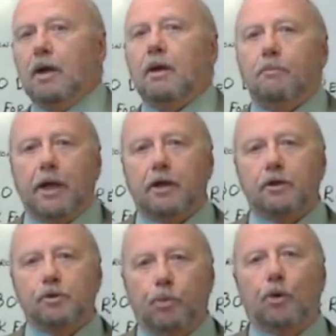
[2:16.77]
Make
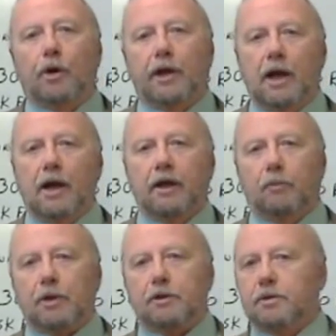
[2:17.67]
supporting
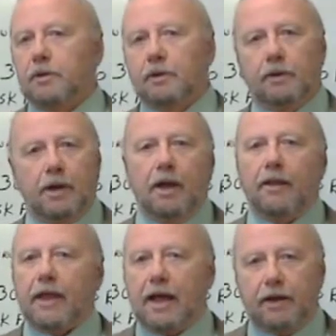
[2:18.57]
arguments.
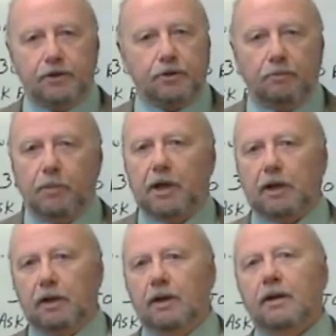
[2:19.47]
That isn't
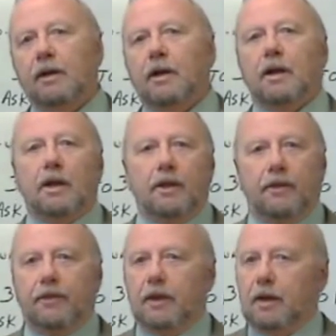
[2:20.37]
me.
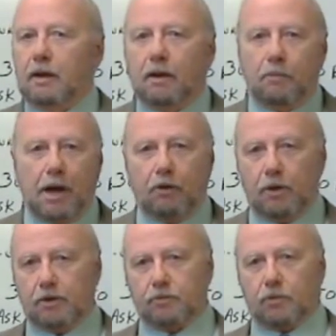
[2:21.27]
The amount
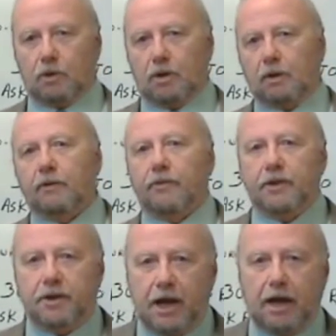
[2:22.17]
is wrong. The
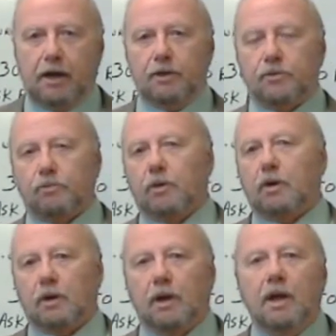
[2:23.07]
date is
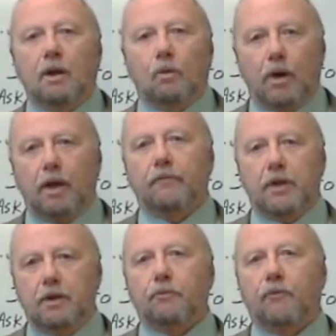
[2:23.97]
wrong. Whatever
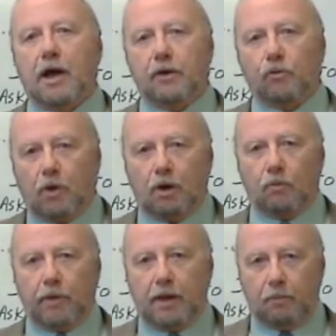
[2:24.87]
you find wrong
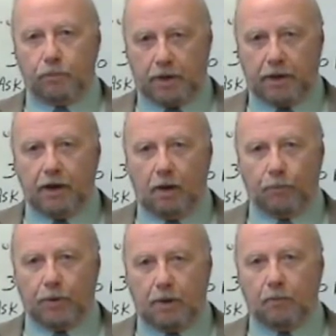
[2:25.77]
with it, bring it up
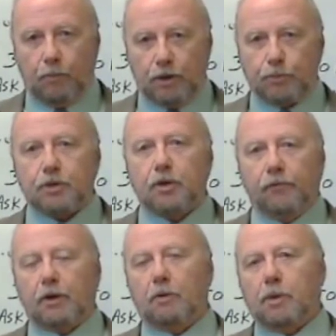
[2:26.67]
and be
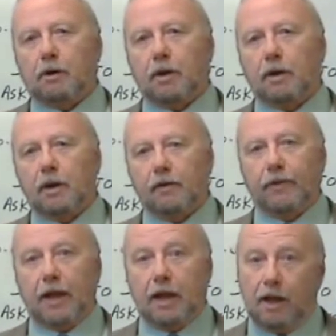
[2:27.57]
specific about it. And if
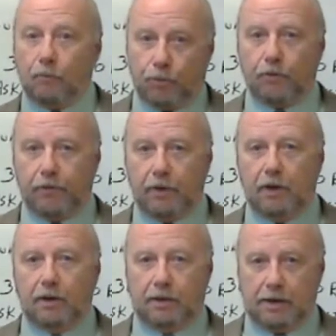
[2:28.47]
they can't prove it,
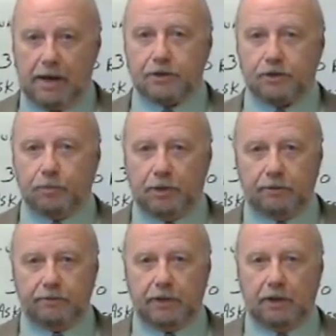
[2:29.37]
it has to be
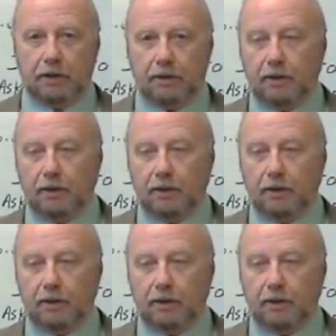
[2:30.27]
deleted.